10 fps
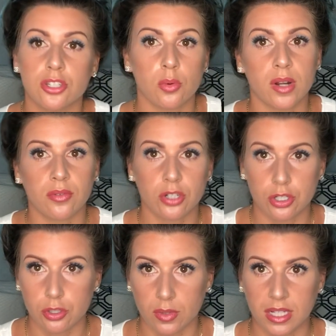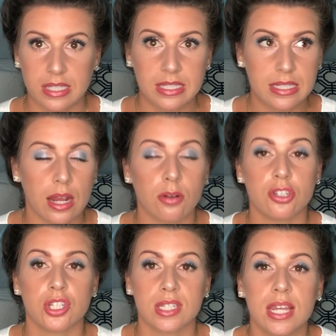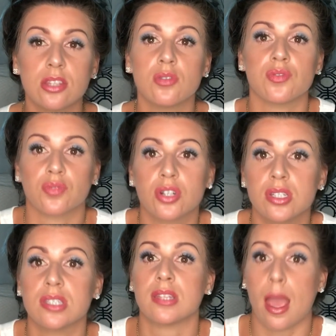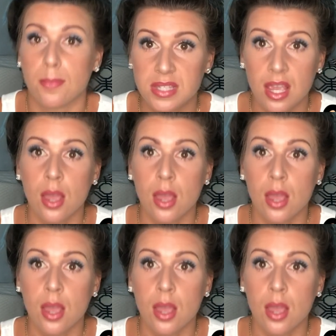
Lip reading: to whatever you're doing and sit down and just take those first steps.